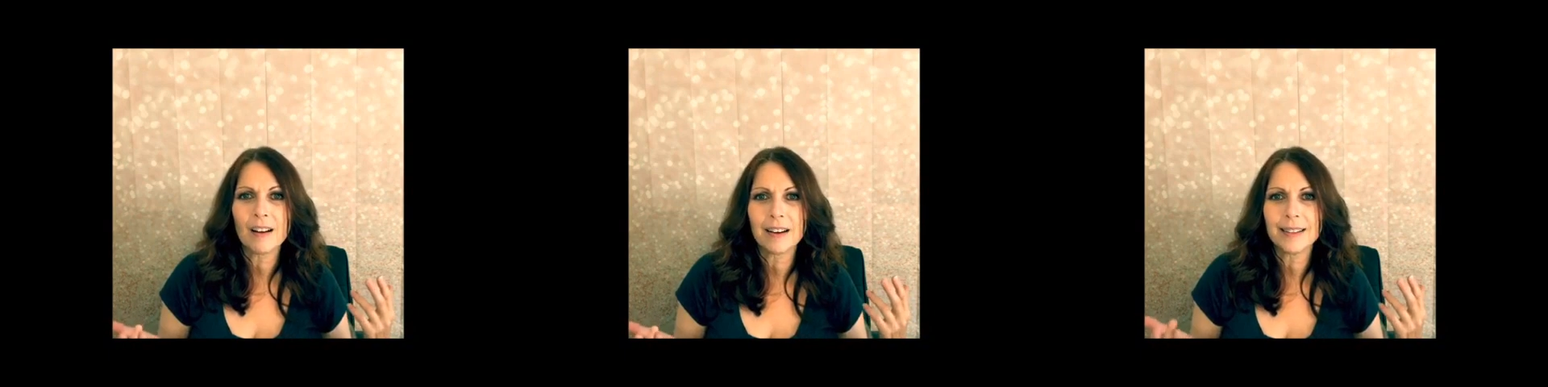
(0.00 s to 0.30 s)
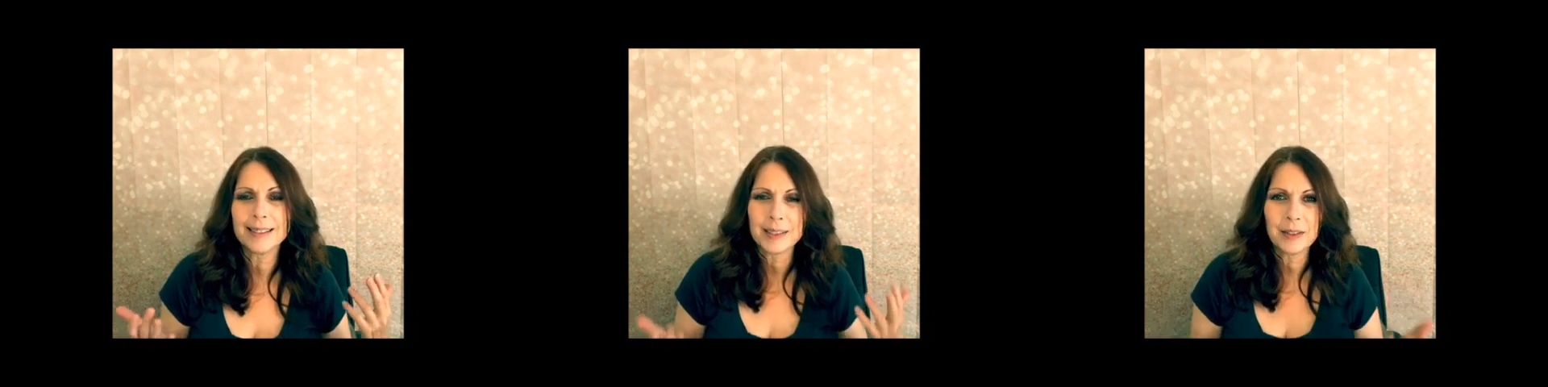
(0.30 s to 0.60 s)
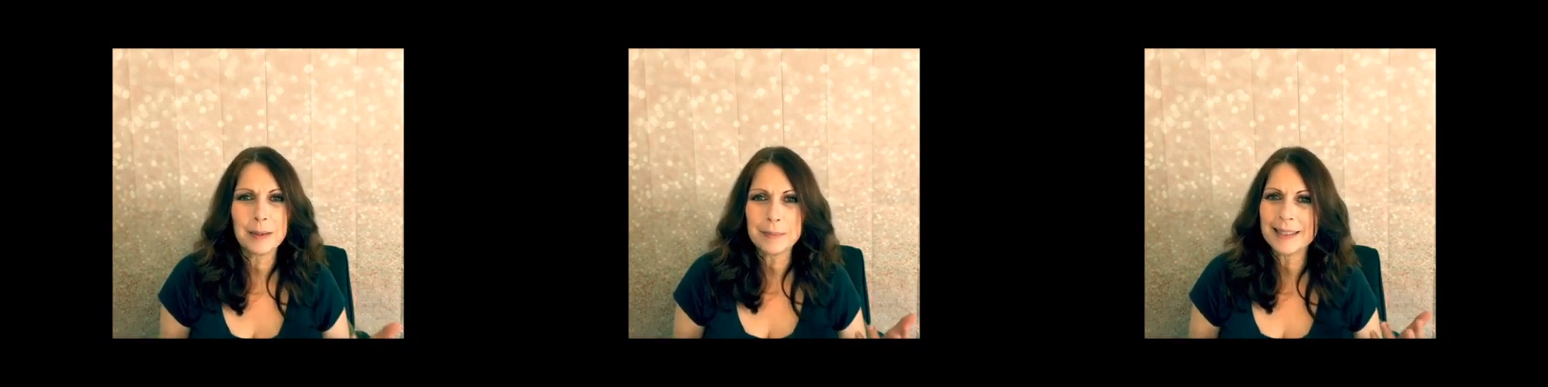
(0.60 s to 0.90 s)
our
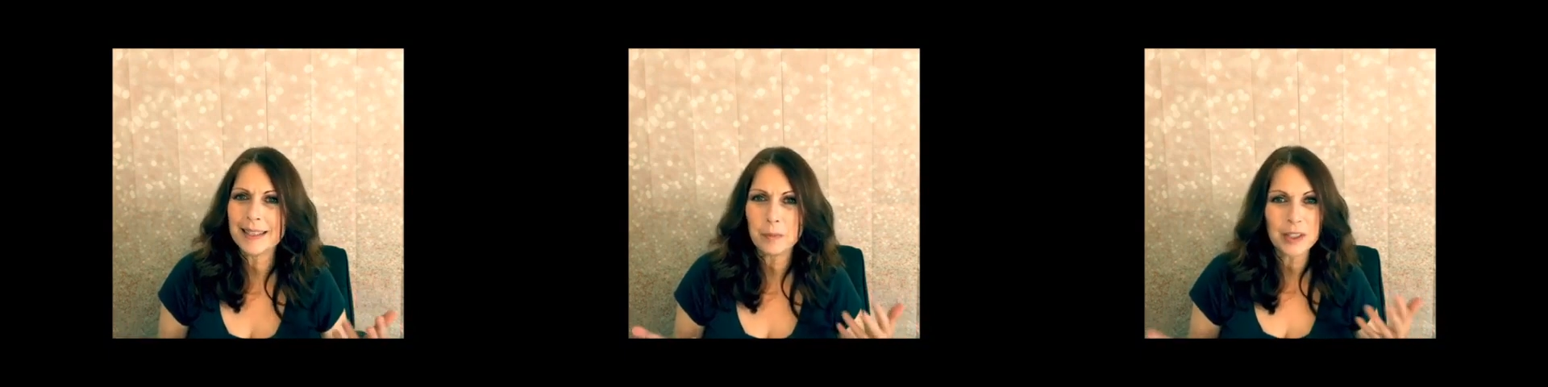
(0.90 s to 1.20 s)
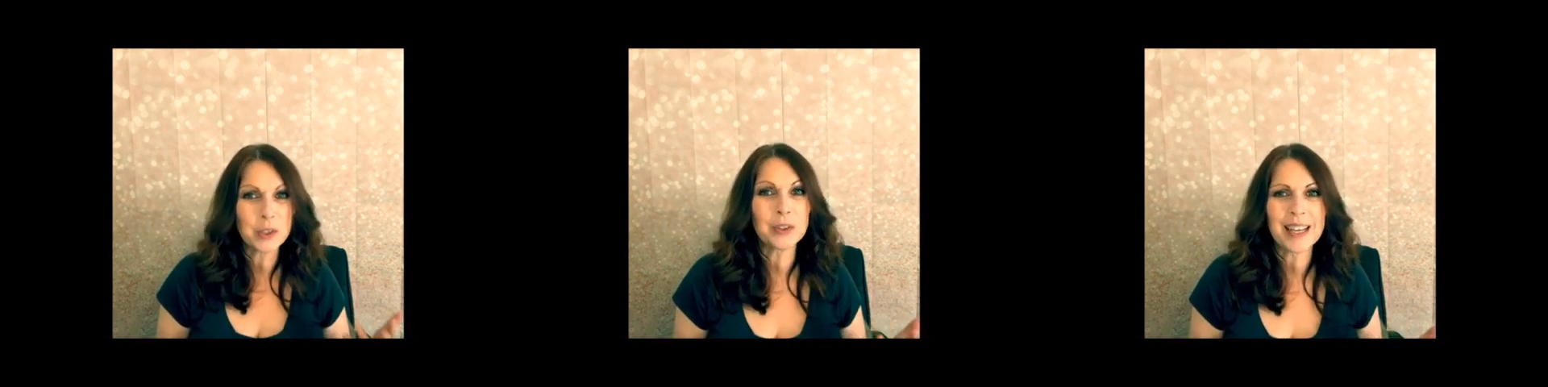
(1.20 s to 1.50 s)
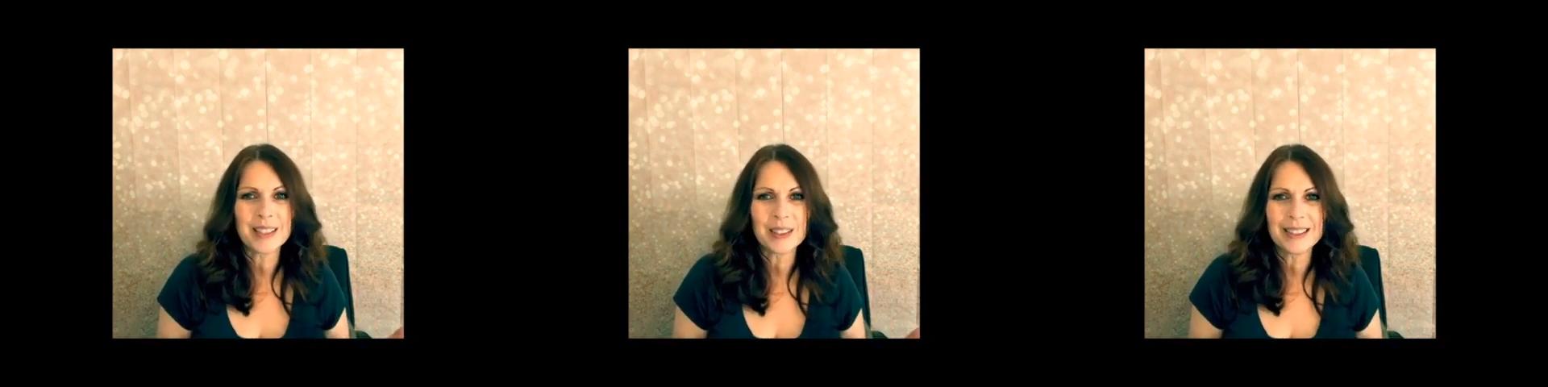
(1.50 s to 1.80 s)
serums and
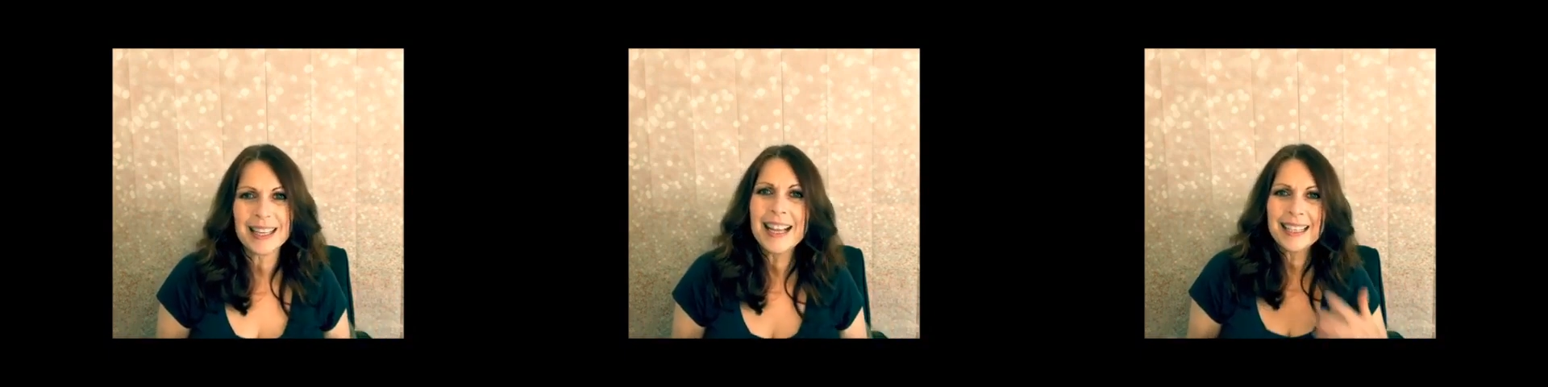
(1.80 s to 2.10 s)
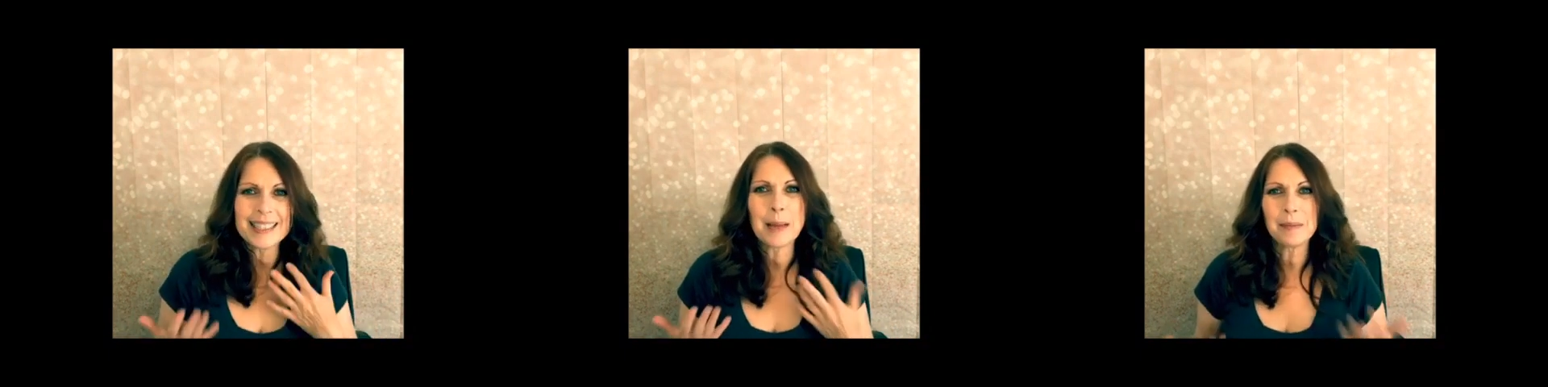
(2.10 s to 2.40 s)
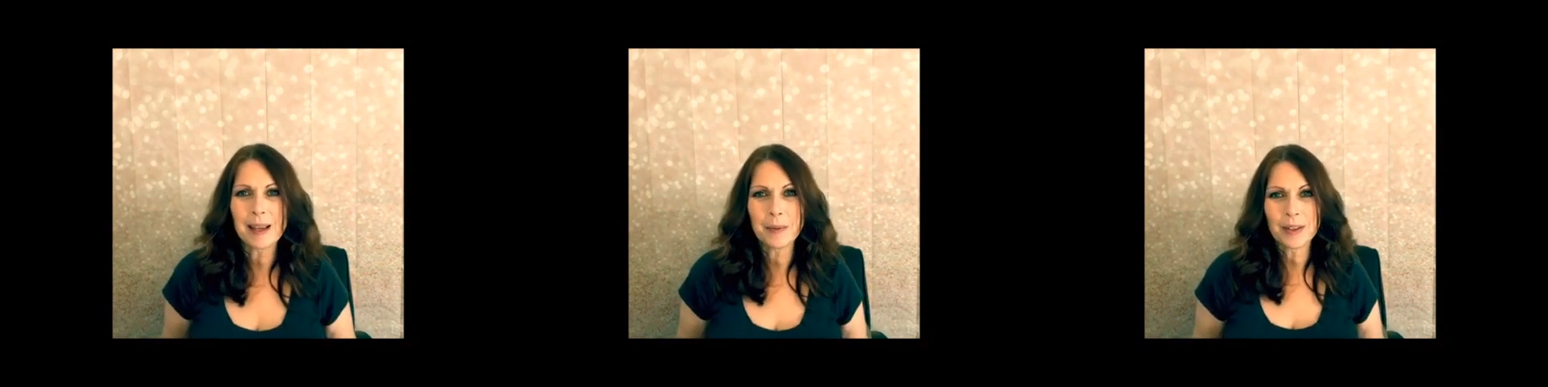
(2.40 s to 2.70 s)
moisturizers,
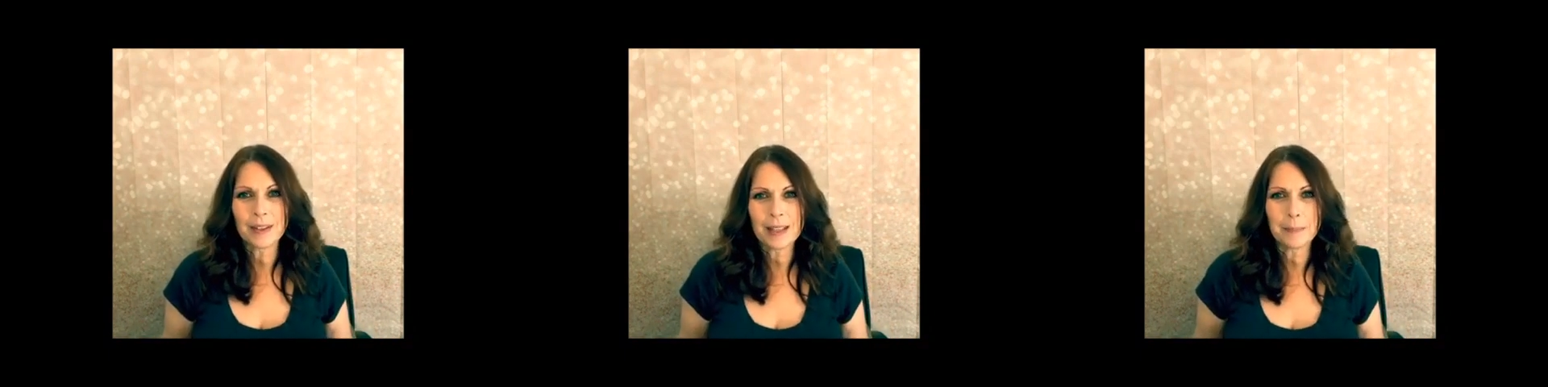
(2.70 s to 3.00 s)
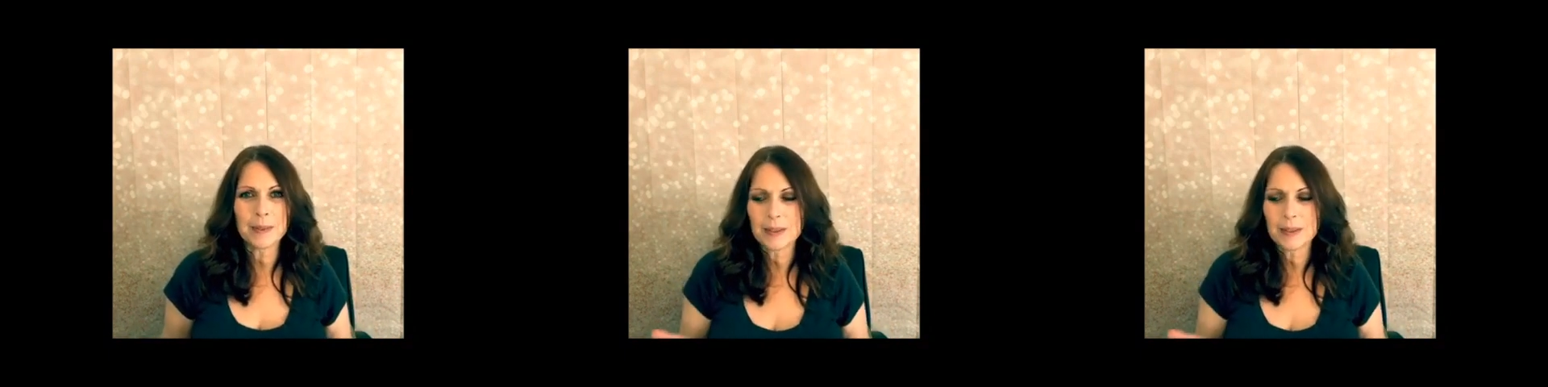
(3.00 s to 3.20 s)
same thing with our lips.